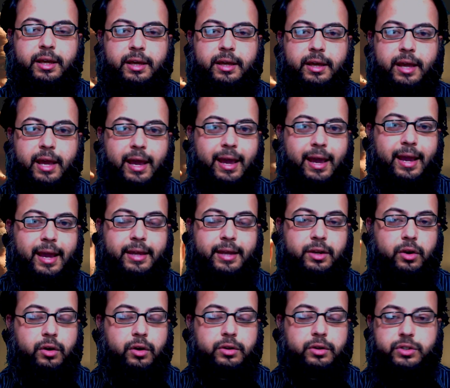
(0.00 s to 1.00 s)
and
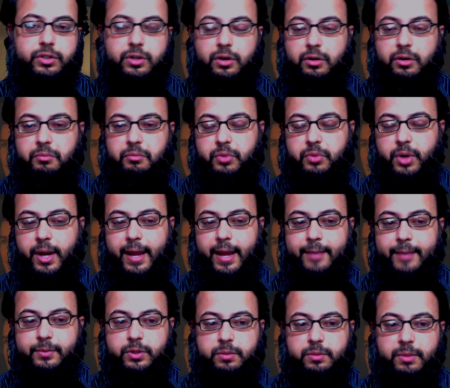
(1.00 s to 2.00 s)
also
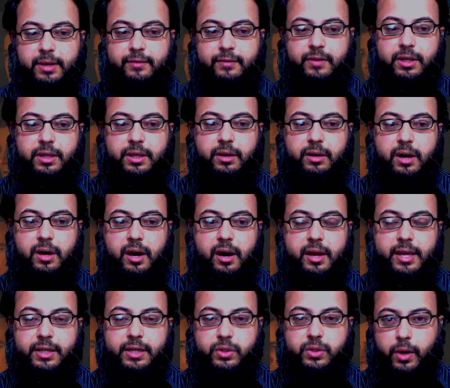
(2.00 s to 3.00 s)
perhaps maybe
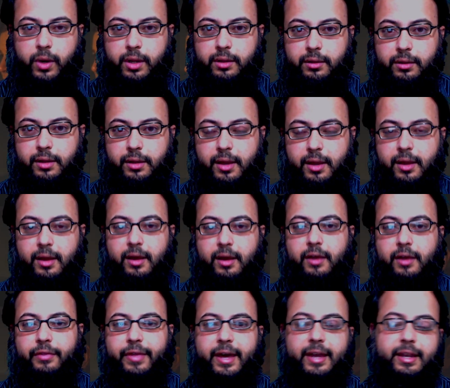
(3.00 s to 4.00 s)
Israel,
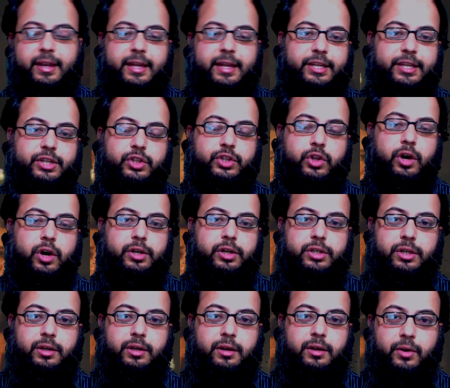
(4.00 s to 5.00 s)
then it is not
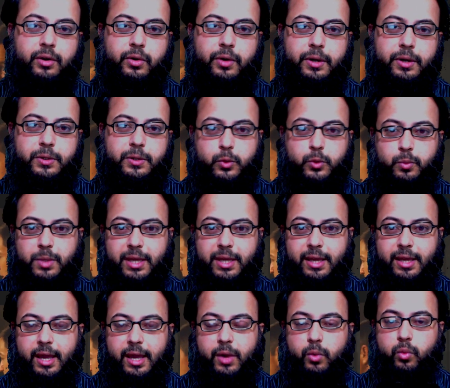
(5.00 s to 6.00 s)
going to
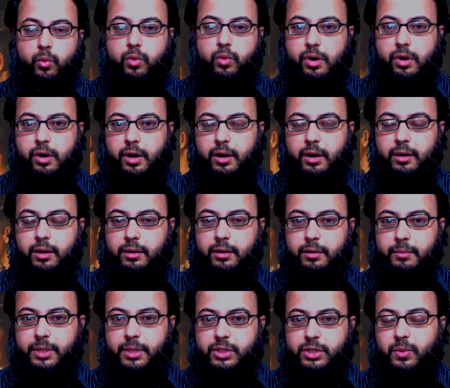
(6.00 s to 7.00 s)
be a war between